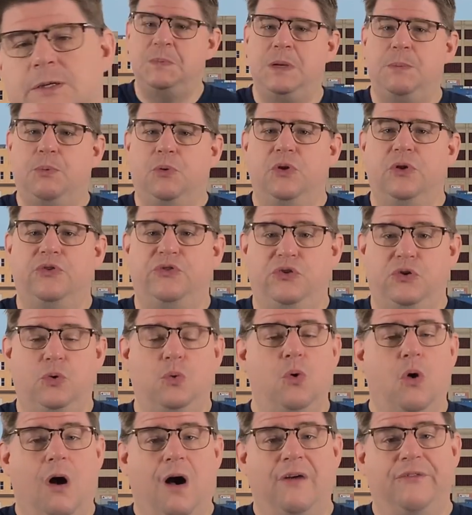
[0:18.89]
People
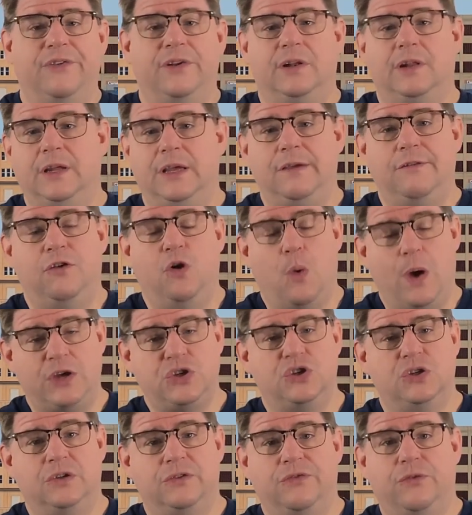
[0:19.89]
do often leave
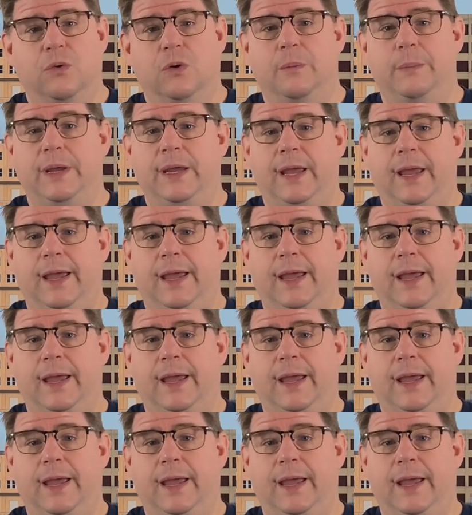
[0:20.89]
questions for me,